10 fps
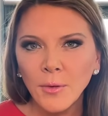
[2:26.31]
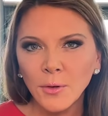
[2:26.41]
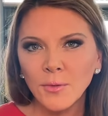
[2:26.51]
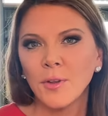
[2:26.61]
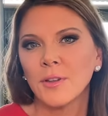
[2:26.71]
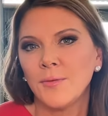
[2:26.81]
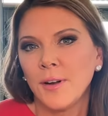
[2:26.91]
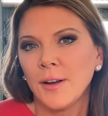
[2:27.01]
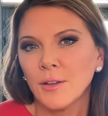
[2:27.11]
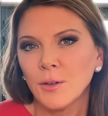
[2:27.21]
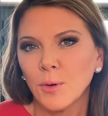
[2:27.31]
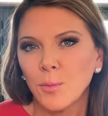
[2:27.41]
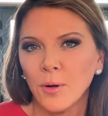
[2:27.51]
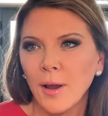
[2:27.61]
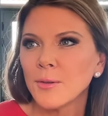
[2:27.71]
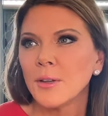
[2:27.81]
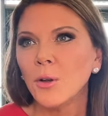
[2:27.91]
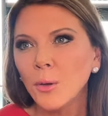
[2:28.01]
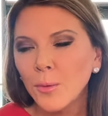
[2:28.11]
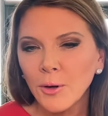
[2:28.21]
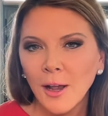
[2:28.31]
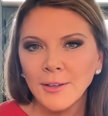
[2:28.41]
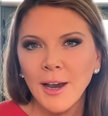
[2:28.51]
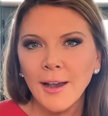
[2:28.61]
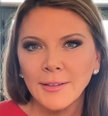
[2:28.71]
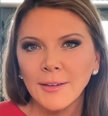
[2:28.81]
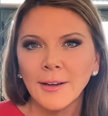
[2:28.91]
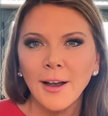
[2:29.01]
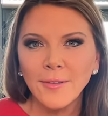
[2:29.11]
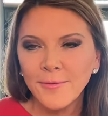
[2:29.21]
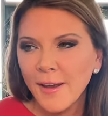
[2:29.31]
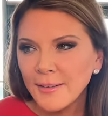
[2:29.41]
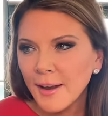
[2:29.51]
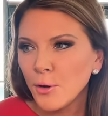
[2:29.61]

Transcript: first of all, as a financial reporter, I was the only one who got jazzed, like, on Fed Day.